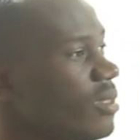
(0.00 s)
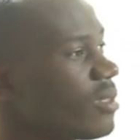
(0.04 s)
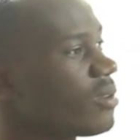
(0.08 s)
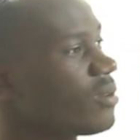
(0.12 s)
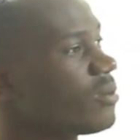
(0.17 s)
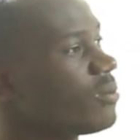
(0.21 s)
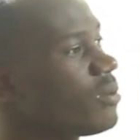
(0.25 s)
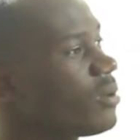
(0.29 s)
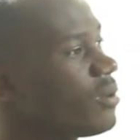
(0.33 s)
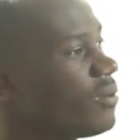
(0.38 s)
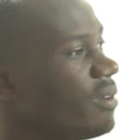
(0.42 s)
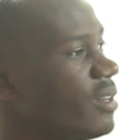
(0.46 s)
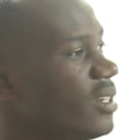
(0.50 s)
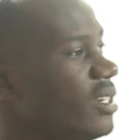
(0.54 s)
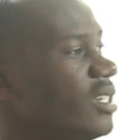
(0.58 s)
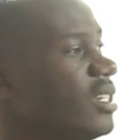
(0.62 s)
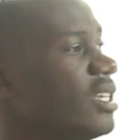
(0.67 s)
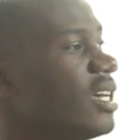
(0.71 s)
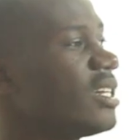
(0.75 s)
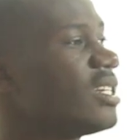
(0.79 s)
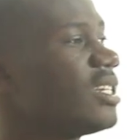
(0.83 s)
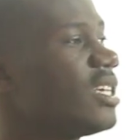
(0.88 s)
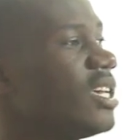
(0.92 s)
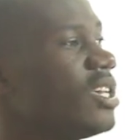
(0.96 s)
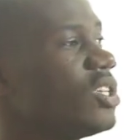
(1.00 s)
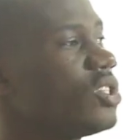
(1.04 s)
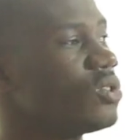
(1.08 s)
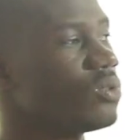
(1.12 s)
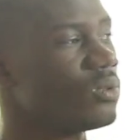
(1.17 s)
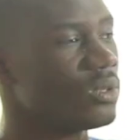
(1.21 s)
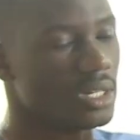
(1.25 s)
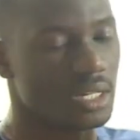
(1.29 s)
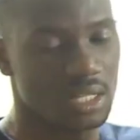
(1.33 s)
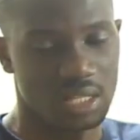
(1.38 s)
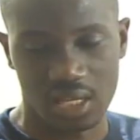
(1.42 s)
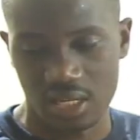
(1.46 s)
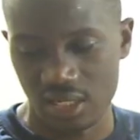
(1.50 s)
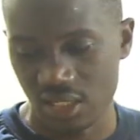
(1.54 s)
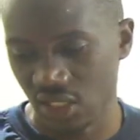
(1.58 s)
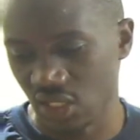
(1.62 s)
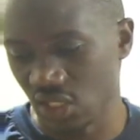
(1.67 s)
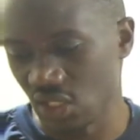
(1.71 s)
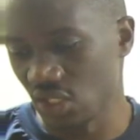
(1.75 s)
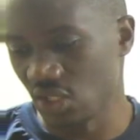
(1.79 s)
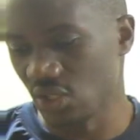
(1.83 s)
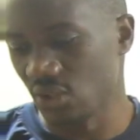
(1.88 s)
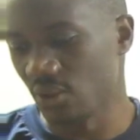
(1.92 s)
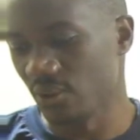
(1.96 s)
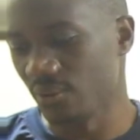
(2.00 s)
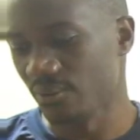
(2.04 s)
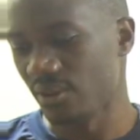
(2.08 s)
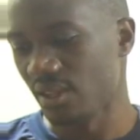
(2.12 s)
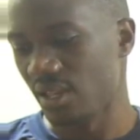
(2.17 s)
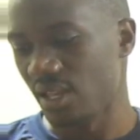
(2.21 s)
provided that a is greater than 0,